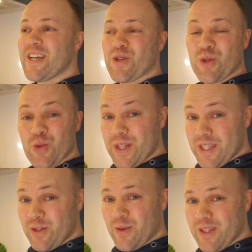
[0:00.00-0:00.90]
So
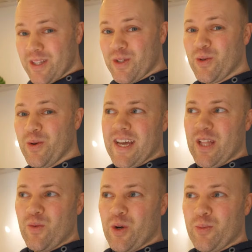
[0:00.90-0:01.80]
2022,
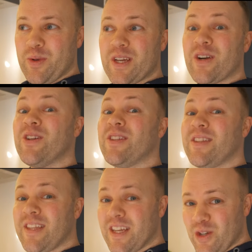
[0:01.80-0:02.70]
it will be
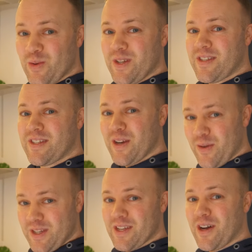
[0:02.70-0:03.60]
continuous
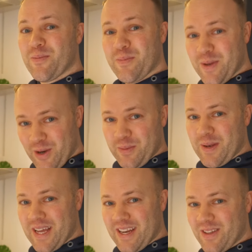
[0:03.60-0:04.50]
series on Pinoy
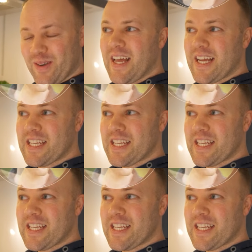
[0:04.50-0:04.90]
Planet. Like